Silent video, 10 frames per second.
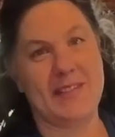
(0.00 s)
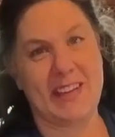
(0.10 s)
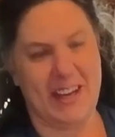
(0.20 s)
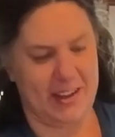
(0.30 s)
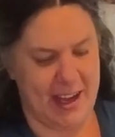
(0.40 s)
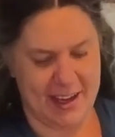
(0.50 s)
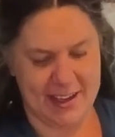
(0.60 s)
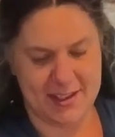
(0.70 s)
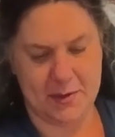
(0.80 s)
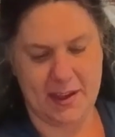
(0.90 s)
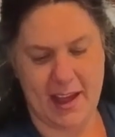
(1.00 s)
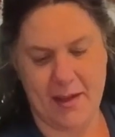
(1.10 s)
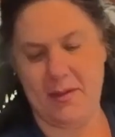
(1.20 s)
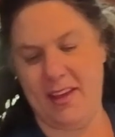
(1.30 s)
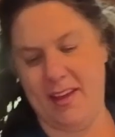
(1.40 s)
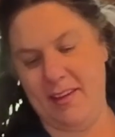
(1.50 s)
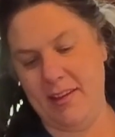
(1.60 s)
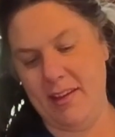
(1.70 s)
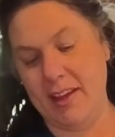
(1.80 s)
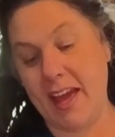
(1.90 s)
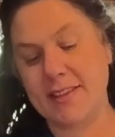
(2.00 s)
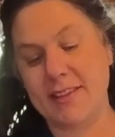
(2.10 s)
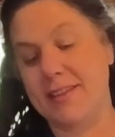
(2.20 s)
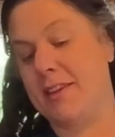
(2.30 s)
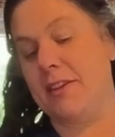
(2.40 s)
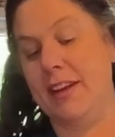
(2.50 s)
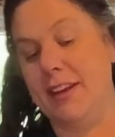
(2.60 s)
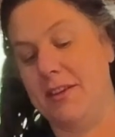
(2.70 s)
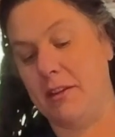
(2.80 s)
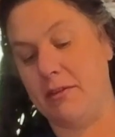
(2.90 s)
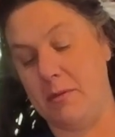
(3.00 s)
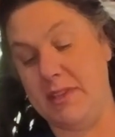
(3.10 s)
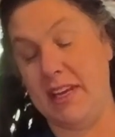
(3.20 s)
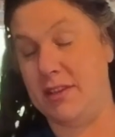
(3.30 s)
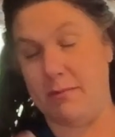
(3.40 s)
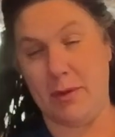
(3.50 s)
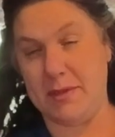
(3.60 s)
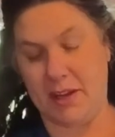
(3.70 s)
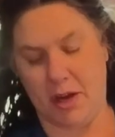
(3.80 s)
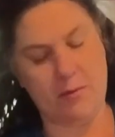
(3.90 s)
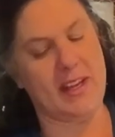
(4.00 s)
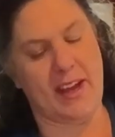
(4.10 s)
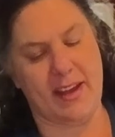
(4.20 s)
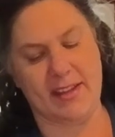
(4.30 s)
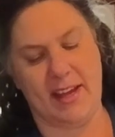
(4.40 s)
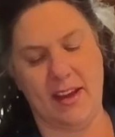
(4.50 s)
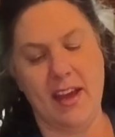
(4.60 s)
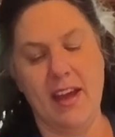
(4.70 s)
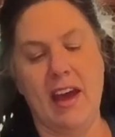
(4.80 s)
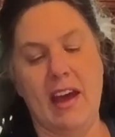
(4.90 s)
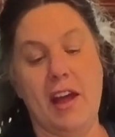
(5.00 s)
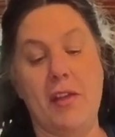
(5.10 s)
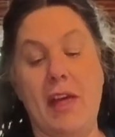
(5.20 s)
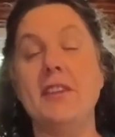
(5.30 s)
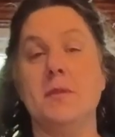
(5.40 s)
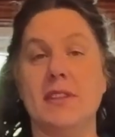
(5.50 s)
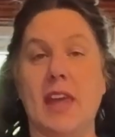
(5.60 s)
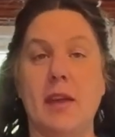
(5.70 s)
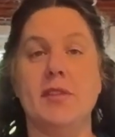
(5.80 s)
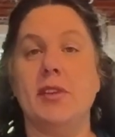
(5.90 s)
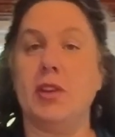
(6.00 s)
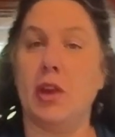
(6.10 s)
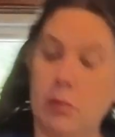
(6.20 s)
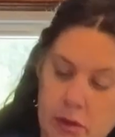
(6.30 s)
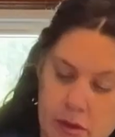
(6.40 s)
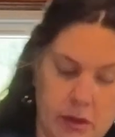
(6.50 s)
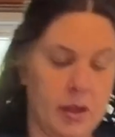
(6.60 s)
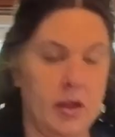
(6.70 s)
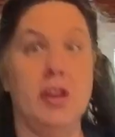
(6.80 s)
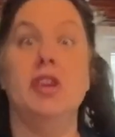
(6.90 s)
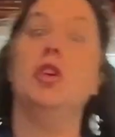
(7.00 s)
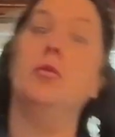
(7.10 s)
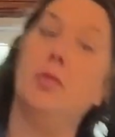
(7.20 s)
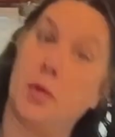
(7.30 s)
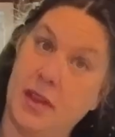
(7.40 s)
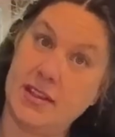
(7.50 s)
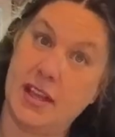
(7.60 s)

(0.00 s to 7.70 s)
of an airlock is to allow the gases that are created during fermentation, mostly carbon dioxide, allow that to escape so you don't blow things